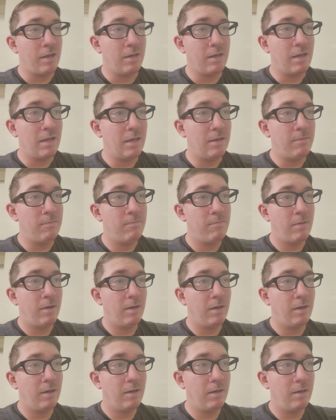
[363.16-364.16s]
did
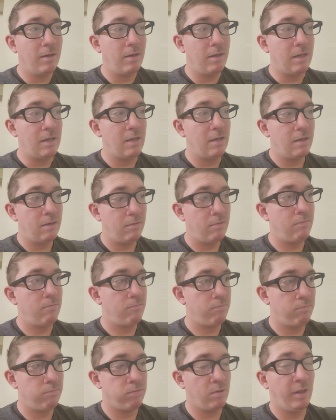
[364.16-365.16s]

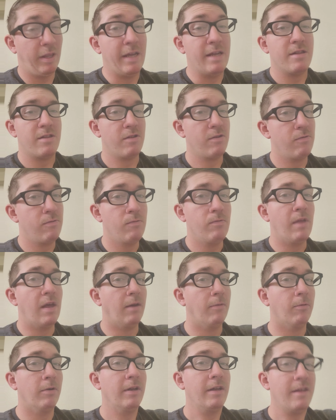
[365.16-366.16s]
relate to
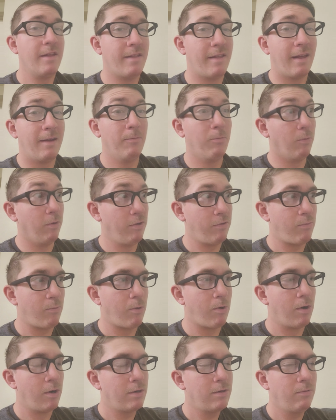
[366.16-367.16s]
that what he said was
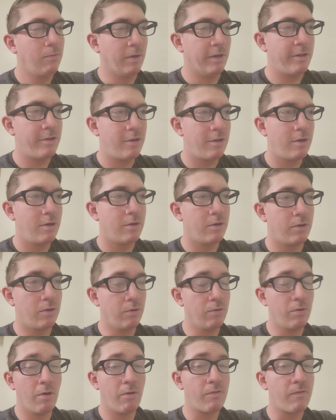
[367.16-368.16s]
wrong, which
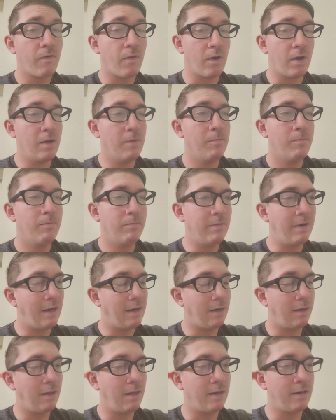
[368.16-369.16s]
kudos for him. Not
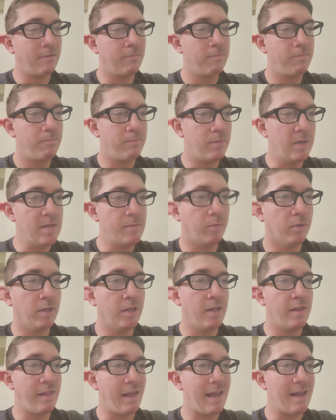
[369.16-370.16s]
a lot of people
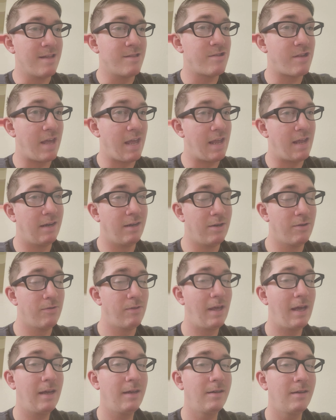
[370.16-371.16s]
his age can do
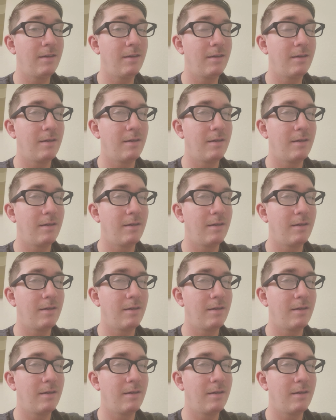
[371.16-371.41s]
that,